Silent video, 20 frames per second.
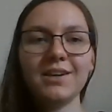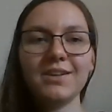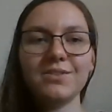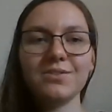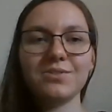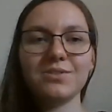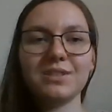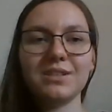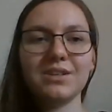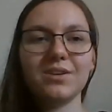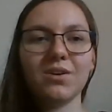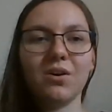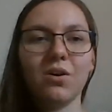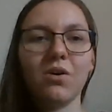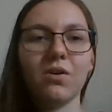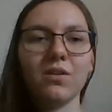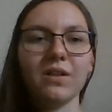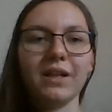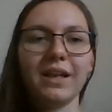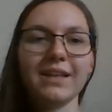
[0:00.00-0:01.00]
You see,
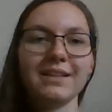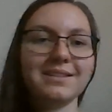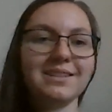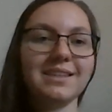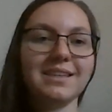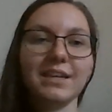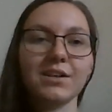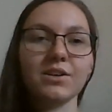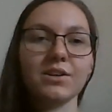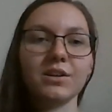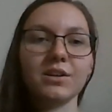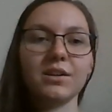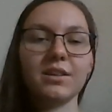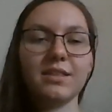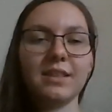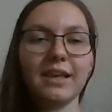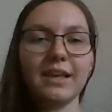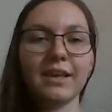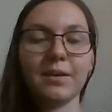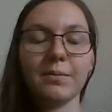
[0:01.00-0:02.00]
all ends here.
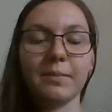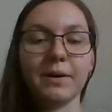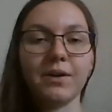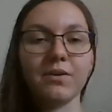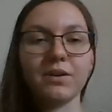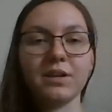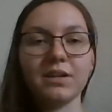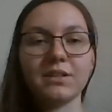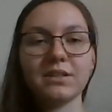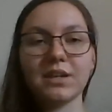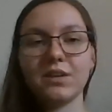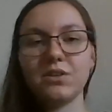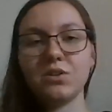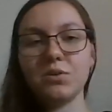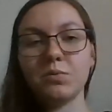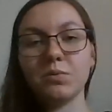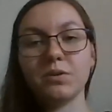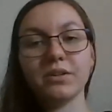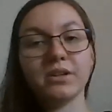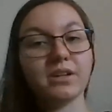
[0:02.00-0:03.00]
Think about it, and
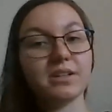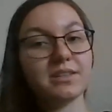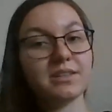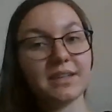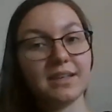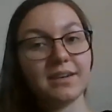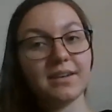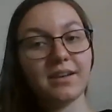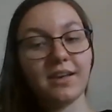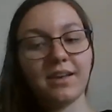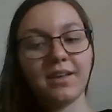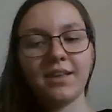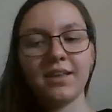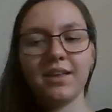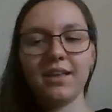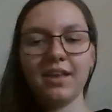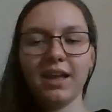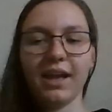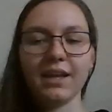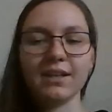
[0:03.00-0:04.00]
you will not sin."
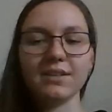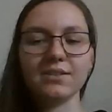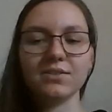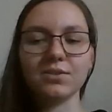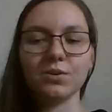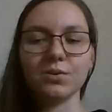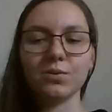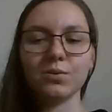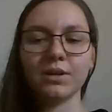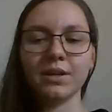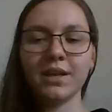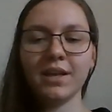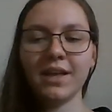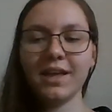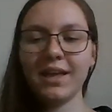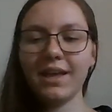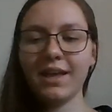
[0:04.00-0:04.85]
And so